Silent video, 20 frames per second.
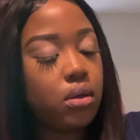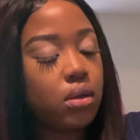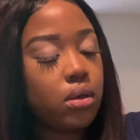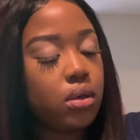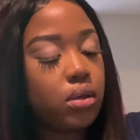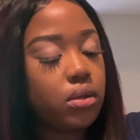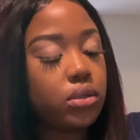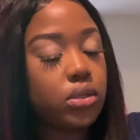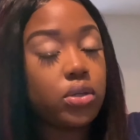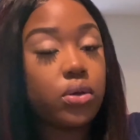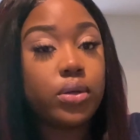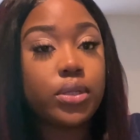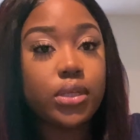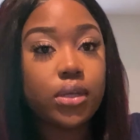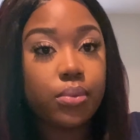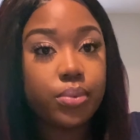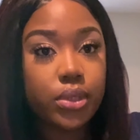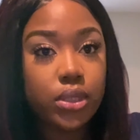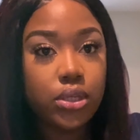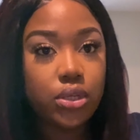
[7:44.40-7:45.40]
So it's
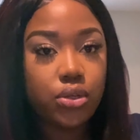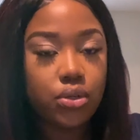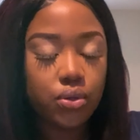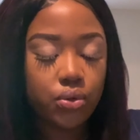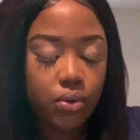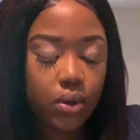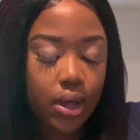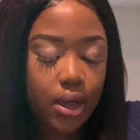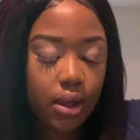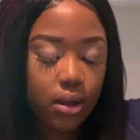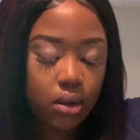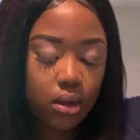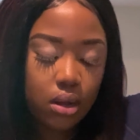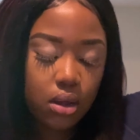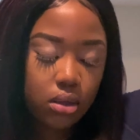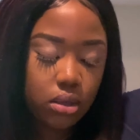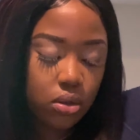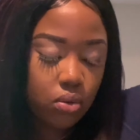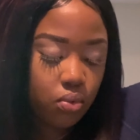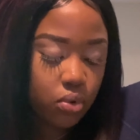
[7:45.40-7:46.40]
up to you how
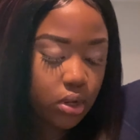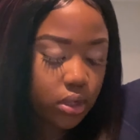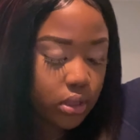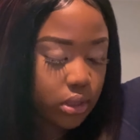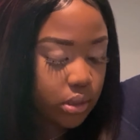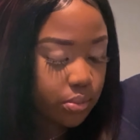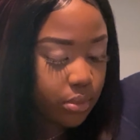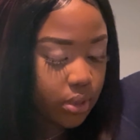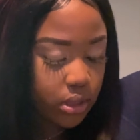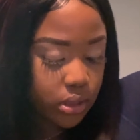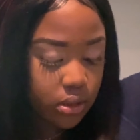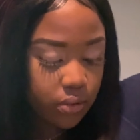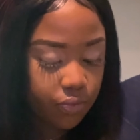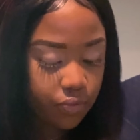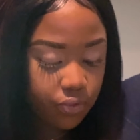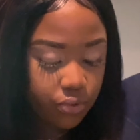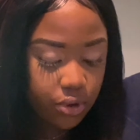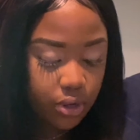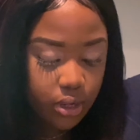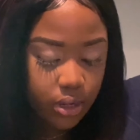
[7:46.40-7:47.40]
long you want to mix it
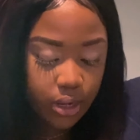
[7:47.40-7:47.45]
for.